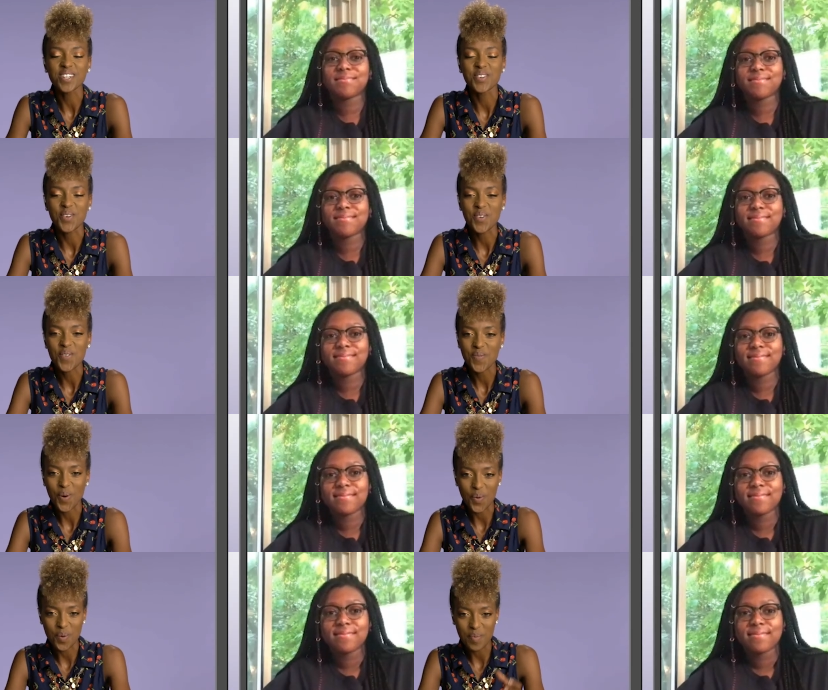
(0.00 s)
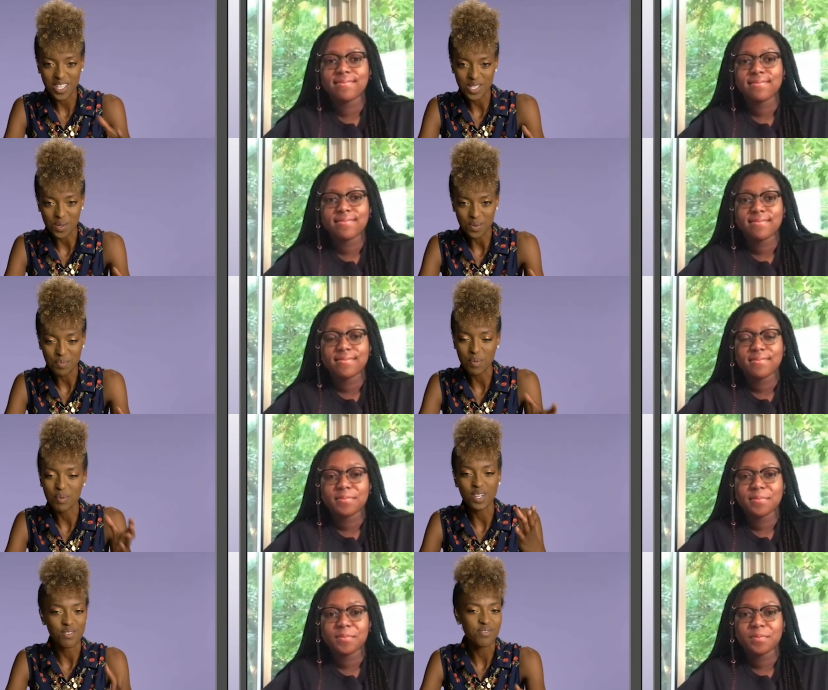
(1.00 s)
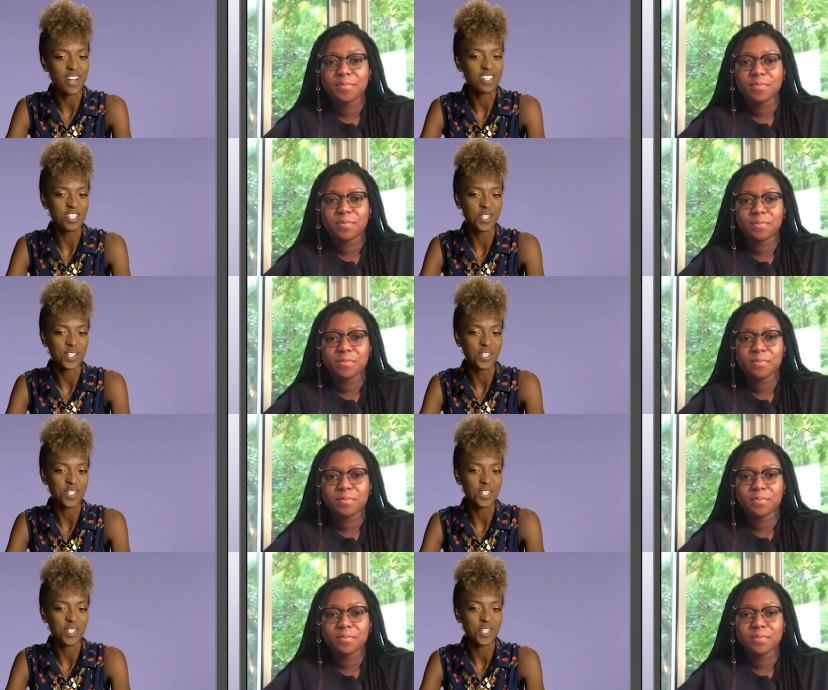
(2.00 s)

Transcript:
Speaker 1: cool. Well, we'll make sure people can find